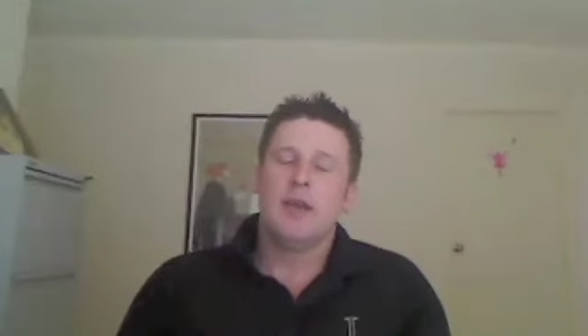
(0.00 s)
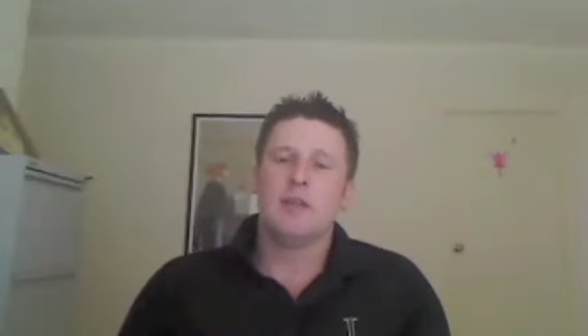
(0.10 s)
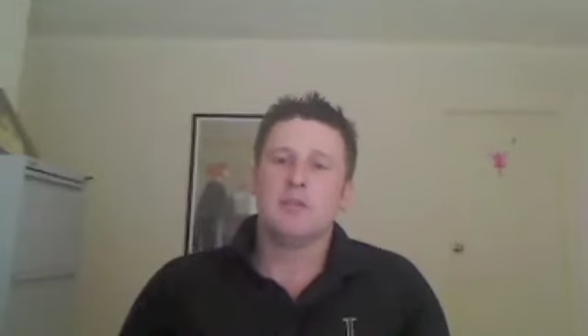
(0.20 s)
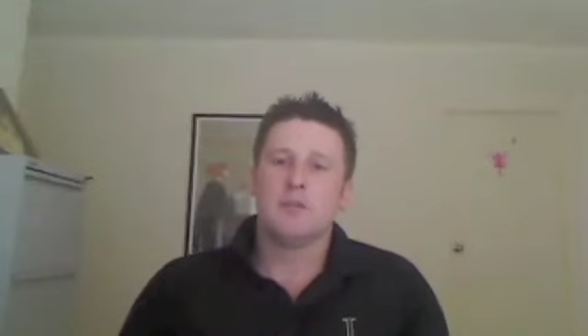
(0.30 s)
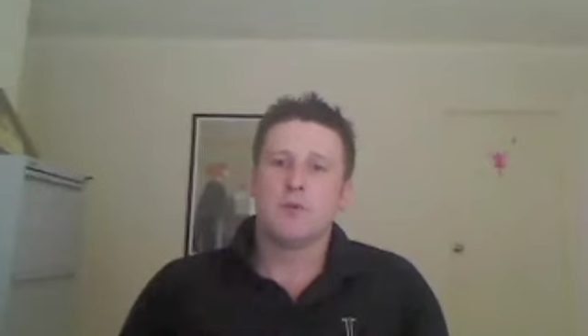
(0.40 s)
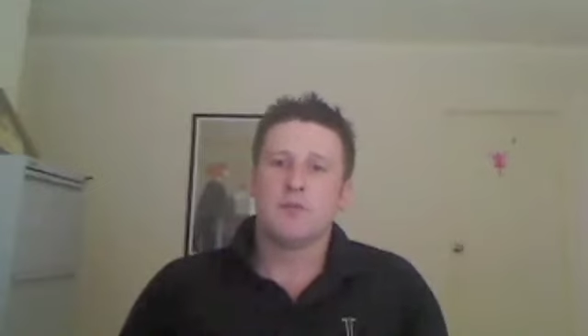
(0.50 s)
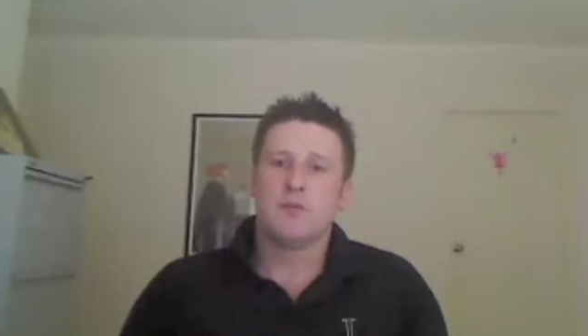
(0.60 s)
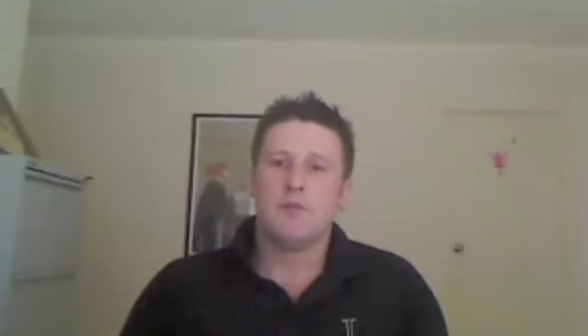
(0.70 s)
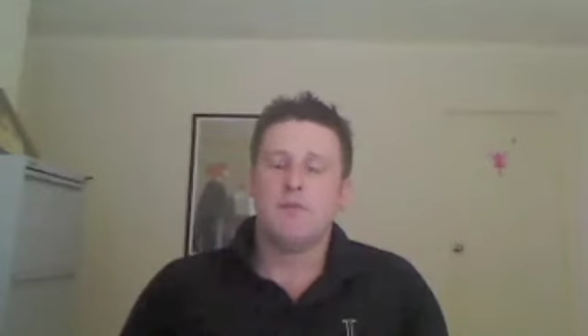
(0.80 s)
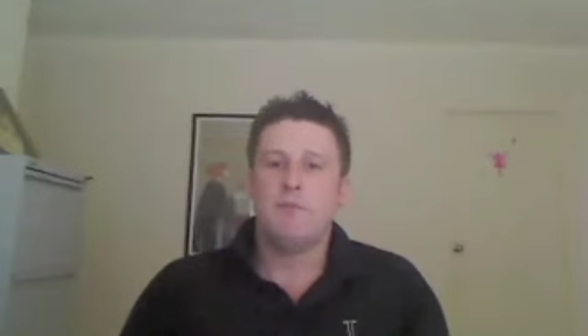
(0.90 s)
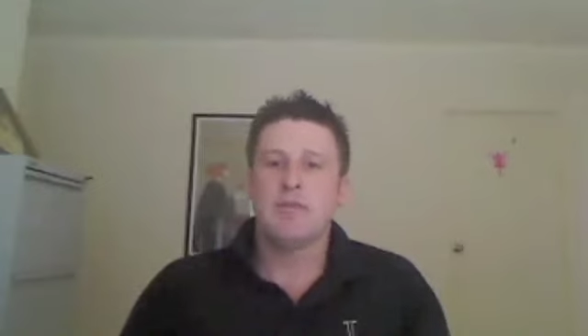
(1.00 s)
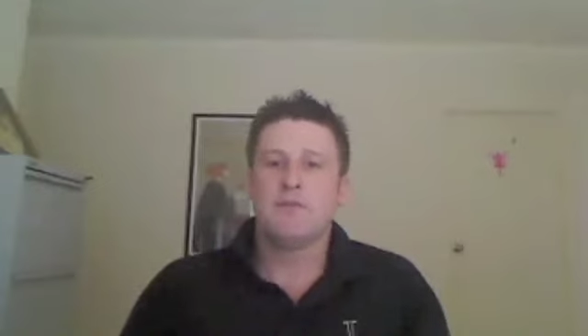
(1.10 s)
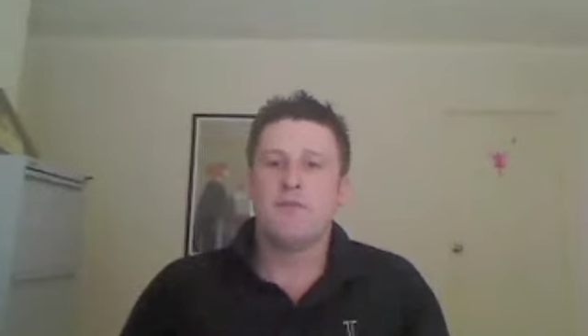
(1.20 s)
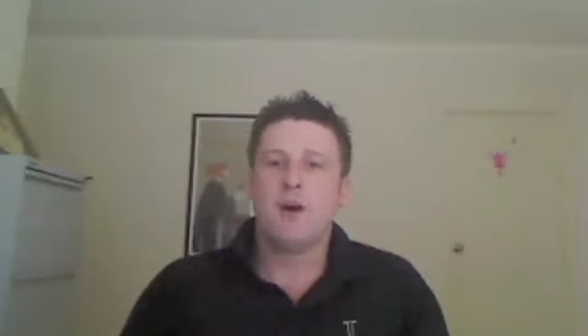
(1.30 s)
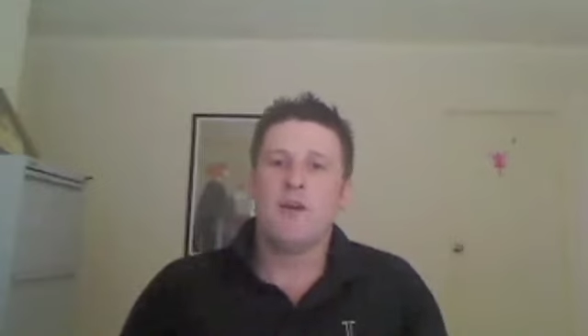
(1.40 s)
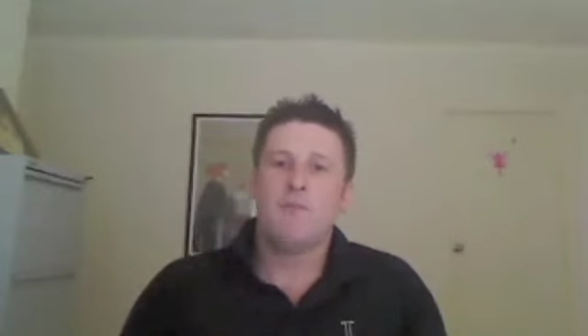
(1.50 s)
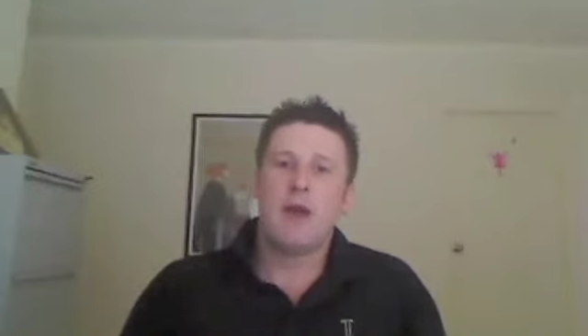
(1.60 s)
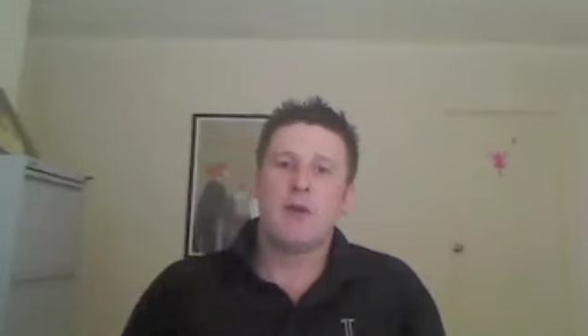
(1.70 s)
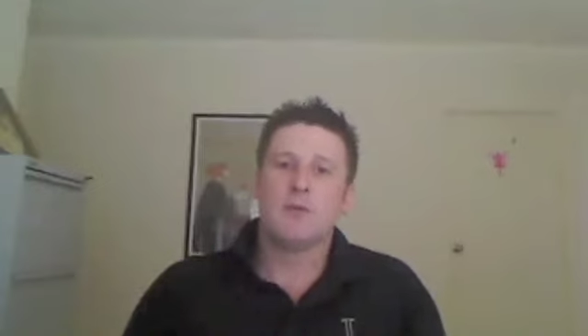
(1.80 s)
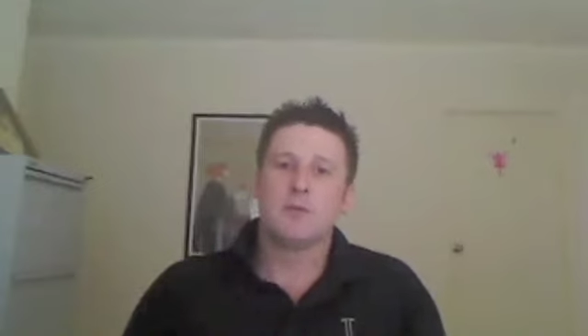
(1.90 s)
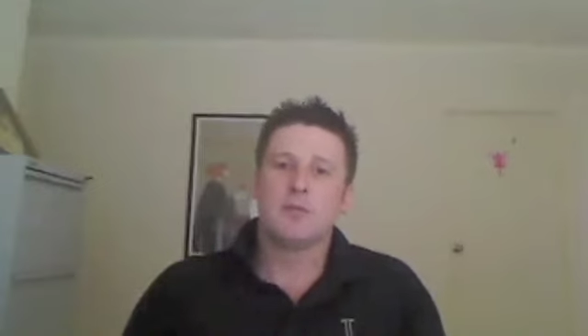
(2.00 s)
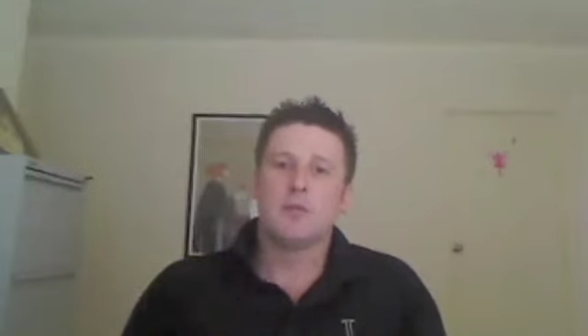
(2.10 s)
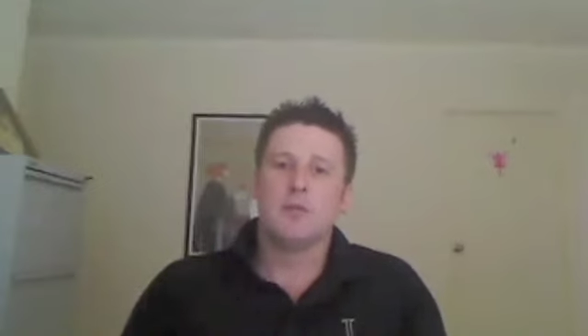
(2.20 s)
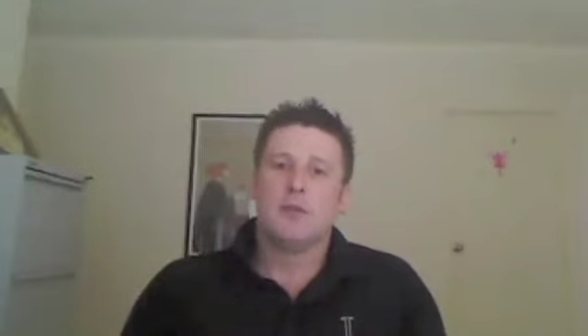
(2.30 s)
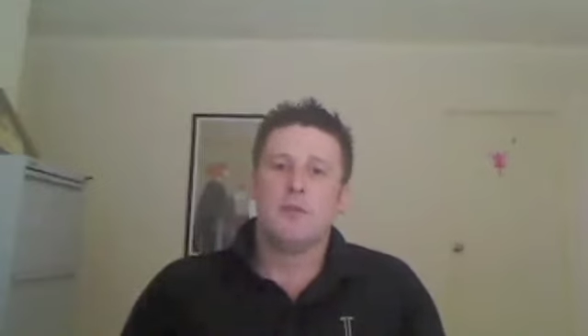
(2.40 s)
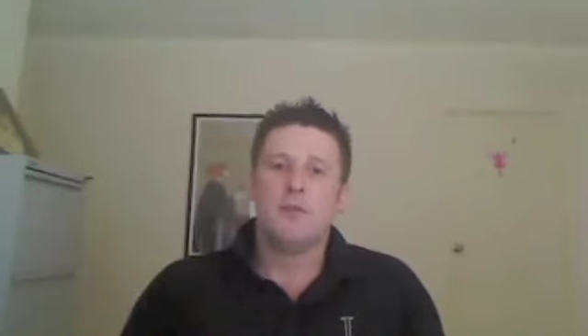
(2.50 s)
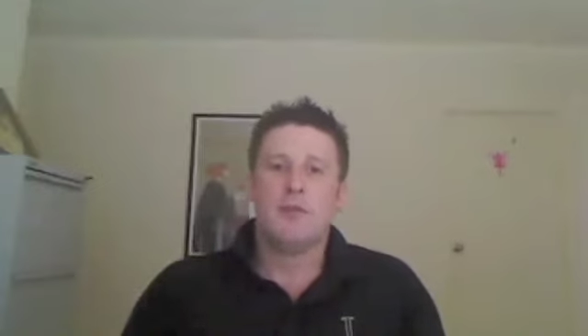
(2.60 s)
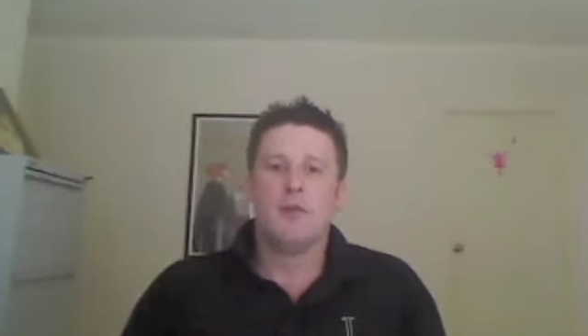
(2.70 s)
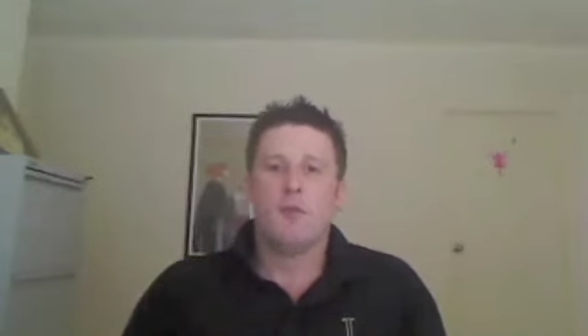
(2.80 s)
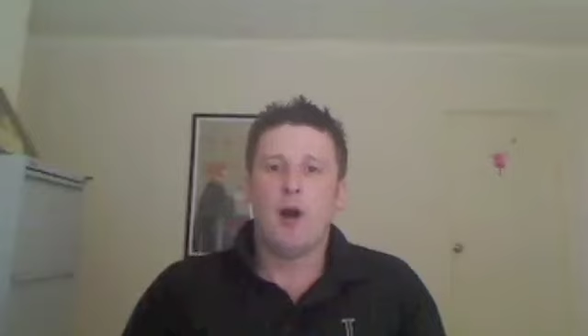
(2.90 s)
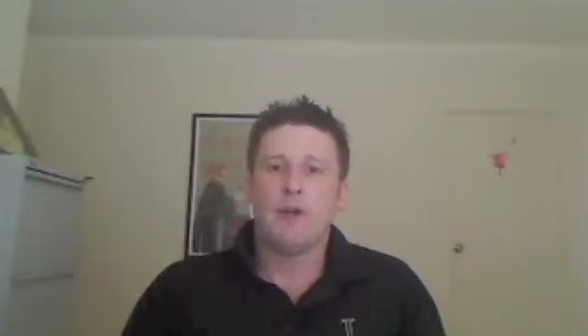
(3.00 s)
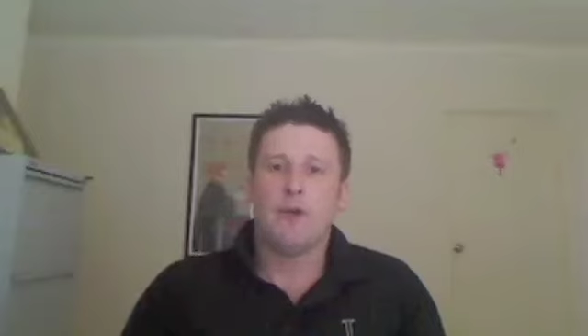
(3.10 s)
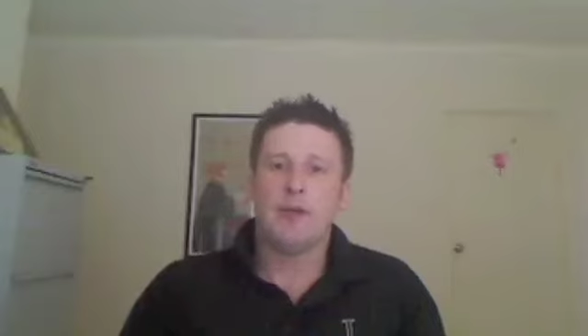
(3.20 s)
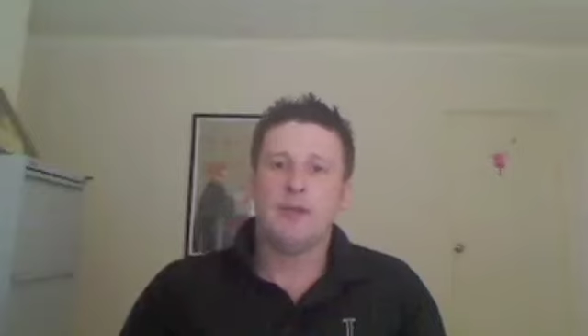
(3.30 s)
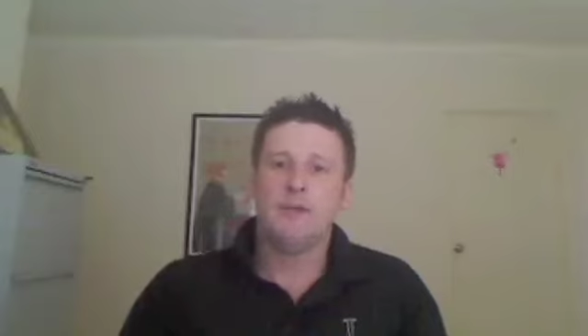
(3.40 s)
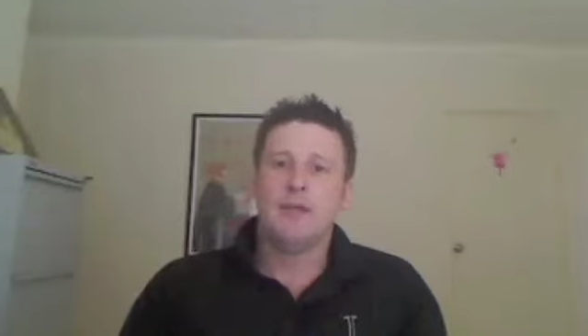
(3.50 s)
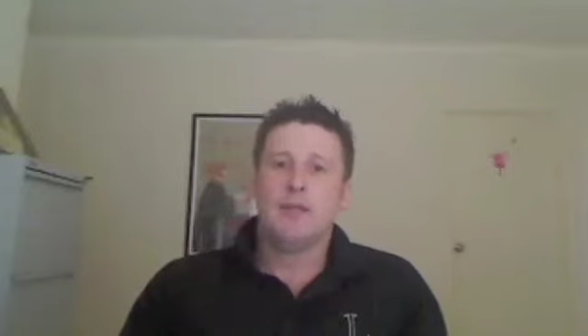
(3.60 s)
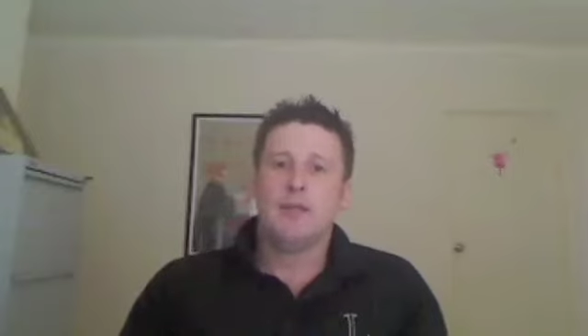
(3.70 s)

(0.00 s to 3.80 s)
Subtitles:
and is sourced from the best five barrels within the winery.